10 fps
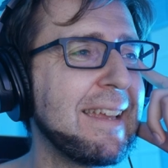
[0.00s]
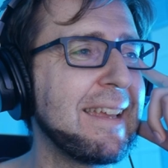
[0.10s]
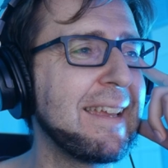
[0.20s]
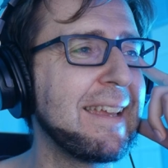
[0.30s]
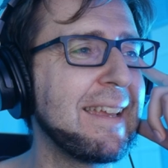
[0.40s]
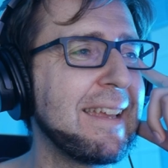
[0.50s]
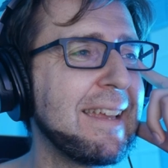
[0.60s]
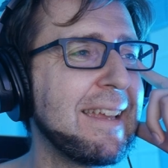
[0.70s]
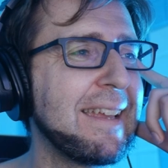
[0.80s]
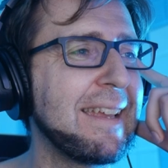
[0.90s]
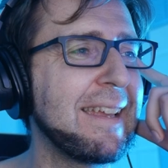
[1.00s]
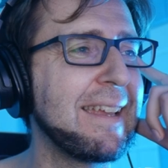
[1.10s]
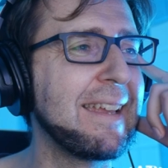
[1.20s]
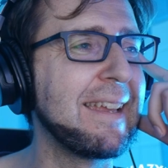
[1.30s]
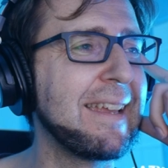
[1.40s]
And so I'm going
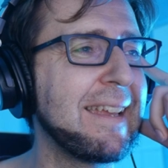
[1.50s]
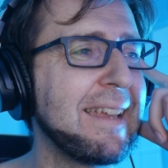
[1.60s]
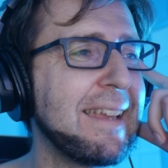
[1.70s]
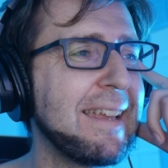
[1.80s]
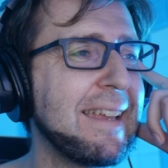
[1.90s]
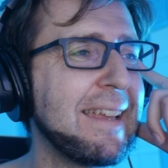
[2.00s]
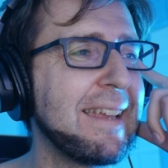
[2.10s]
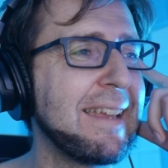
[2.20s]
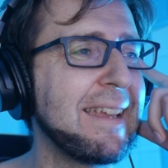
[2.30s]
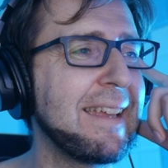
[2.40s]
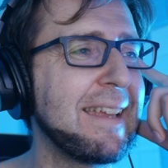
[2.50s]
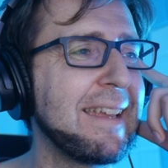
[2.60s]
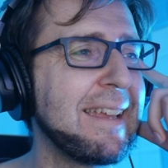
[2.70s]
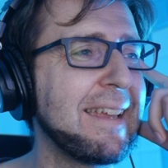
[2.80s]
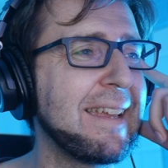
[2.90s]
to uh, move
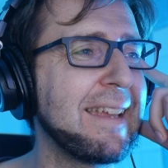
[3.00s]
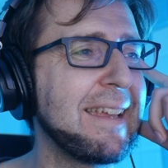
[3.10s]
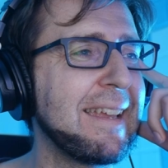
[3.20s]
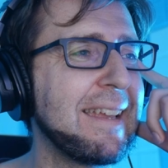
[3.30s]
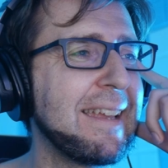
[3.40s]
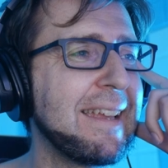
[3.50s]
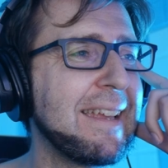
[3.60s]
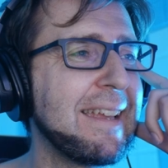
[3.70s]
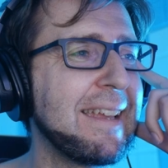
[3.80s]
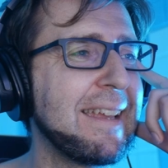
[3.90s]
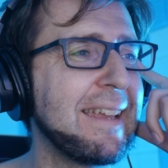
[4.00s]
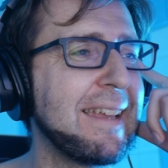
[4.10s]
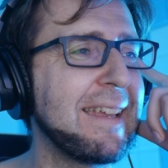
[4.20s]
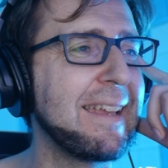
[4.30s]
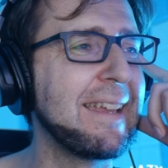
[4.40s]
back to uh, past
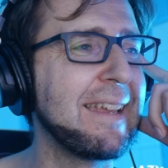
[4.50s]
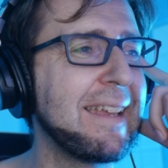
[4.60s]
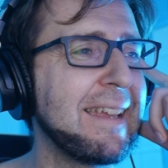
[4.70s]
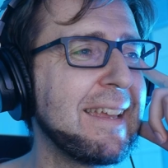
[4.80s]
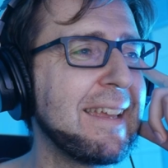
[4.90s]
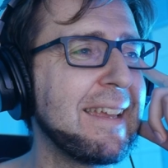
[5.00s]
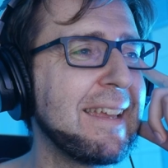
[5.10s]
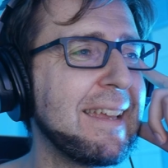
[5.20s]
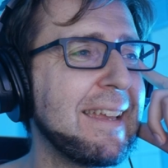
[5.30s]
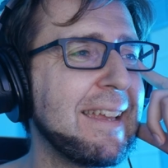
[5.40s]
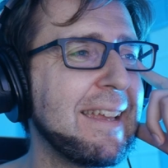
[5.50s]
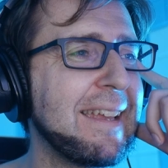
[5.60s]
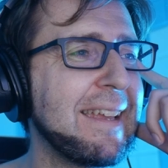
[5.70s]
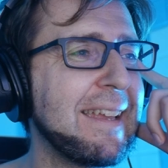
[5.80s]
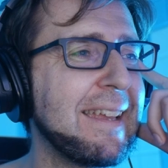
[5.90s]
Christian, who will show you a cool
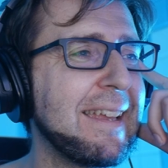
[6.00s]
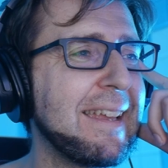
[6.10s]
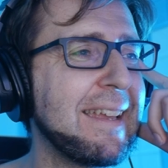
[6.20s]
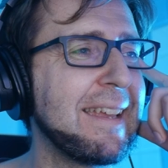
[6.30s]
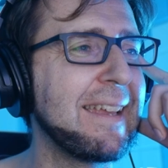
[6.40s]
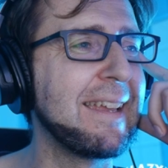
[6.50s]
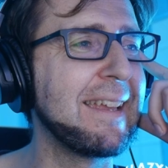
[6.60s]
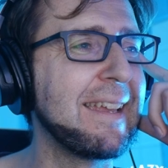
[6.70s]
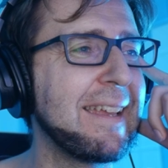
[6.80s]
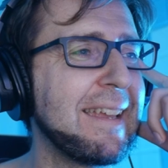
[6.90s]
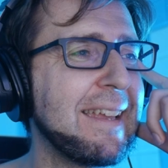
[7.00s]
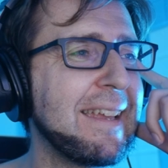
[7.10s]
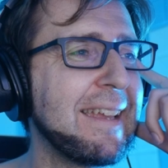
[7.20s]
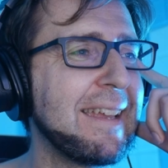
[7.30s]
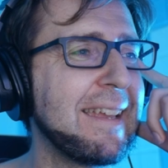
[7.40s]
trick on how to solve this
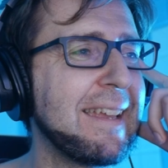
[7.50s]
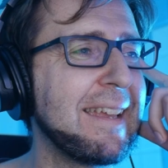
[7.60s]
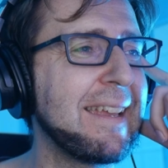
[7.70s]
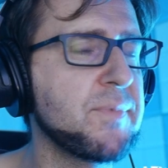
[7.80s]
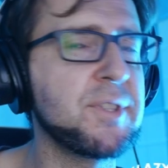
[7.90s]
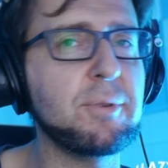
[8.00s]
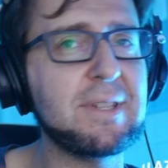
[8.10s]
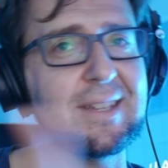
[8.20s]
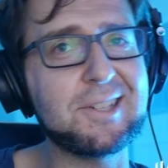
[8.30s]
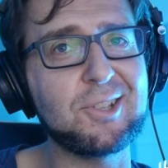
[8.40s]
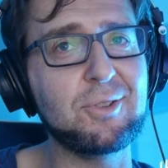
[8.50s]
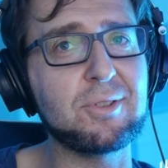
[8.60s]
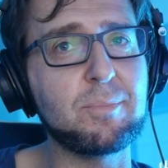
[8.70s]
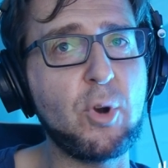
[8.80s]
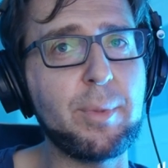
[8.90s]
problem. So this is actually a
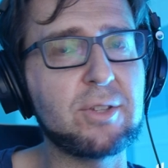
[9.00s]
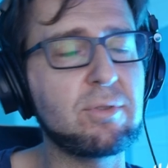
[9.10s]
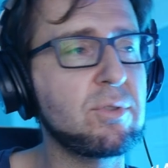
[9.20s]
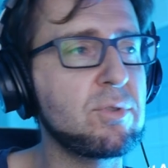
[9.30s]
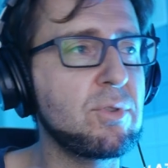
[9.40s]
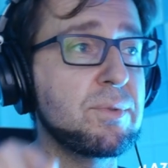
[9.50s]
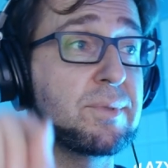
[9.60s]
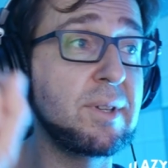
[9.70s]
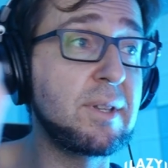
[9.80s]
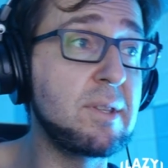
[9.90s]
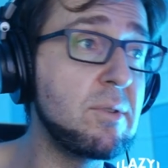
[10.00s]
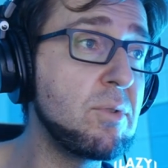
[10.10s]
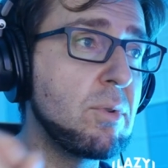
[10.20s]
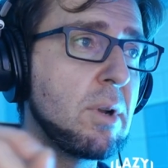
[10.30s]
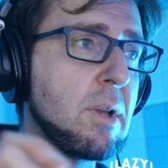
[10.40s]
good moment to introduce you to a
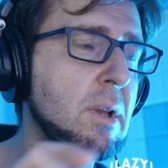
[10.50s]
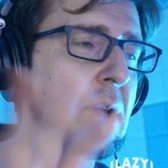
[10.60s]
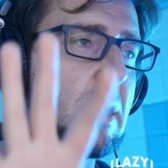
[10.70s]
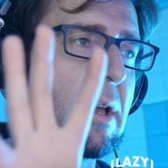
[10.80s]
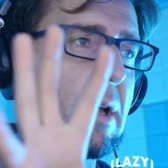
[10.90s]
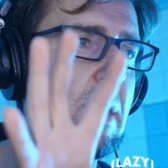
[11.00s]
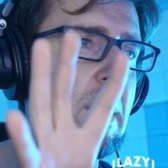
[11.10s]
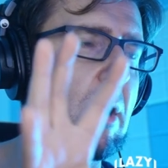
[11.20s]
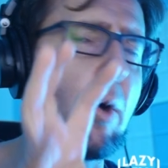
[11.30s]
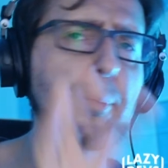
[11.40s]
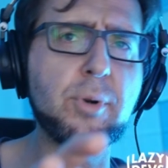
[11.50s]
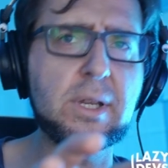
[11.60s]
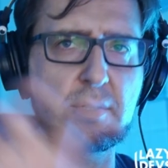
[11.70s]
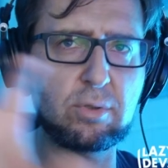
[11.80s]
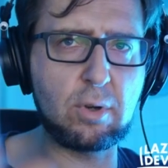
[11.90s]
new uh,
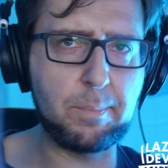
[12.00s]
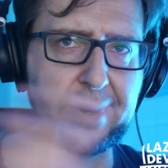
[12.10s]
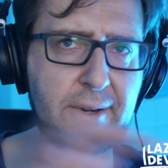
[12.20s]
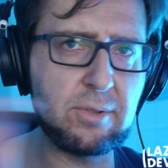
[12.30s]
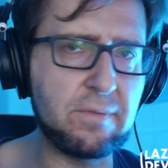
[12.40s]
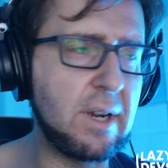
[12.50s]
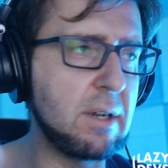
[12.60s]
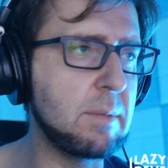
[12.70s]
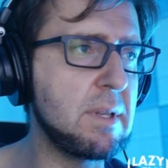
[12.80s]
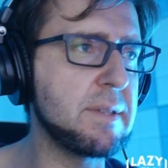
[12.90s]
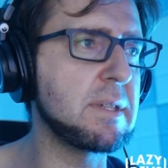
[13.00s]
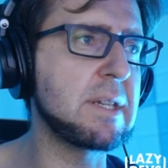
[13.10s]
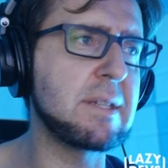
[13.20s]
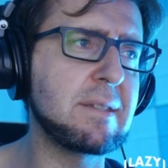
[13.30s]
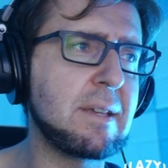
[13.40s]
operator to compare to variables
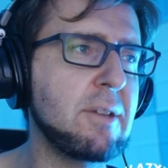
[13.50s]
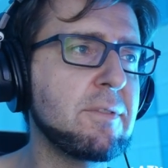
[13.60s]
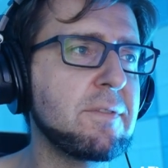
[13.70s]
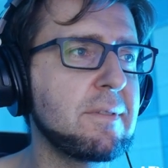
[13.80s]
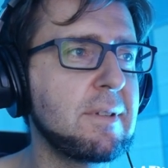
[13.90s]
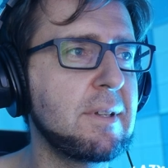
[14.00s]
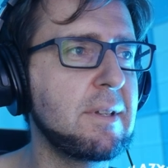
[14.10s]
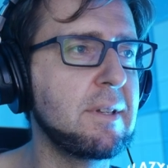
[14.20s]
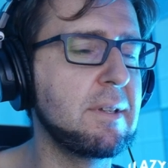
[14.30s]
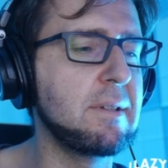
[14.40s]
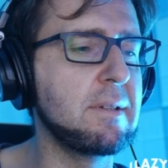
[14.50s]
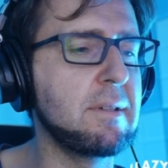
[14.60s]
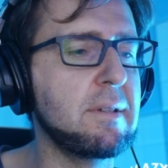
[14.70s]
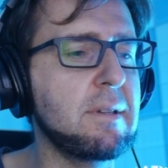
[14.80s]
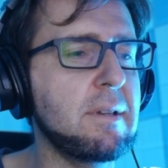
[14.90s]
that is kind of
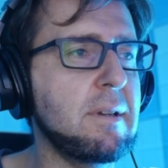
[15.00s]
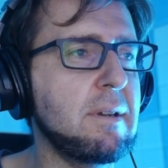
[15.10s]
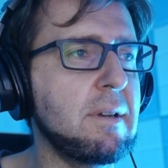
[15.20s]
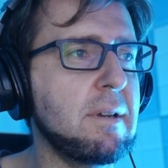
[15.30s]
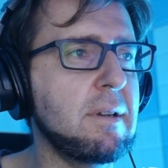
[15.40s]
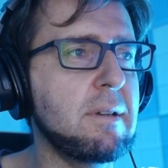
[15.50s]
uh,